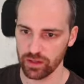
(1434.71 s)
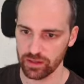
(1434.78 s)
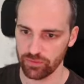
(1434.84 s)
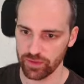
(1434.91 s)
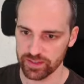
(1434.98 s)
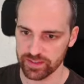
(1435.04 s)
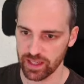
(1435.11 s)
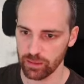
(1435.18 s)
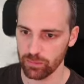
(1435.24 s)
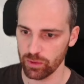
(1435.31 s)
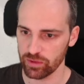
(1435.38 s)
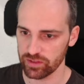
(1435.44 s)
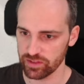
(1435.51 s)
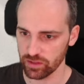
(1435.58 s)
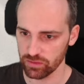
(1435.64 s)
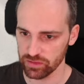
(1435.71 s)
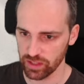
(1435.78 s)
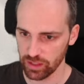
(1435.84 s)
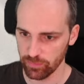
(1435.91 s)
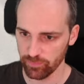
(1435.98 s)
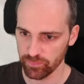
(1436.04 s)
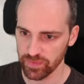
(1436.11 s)
in the first time or the second
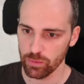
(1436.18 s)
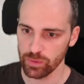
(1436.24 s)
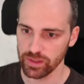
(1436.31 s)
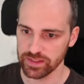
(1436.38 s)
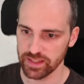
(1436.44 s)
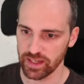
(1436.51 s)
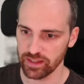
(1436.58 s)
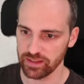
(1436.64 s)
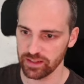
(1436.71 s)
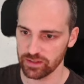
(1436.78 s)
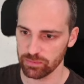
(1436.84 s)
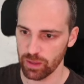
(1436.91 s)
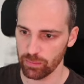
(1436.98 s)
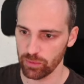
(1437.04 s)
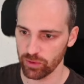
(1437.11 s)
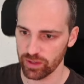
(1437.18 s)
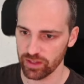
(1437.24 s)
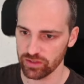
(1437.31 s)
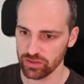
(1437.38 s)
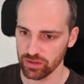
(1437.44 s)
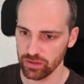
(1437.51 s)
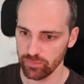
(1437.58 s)
time, we'll select this map
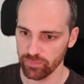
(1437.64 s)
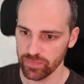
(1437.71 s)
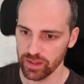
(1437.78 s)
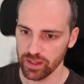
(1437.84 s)
location.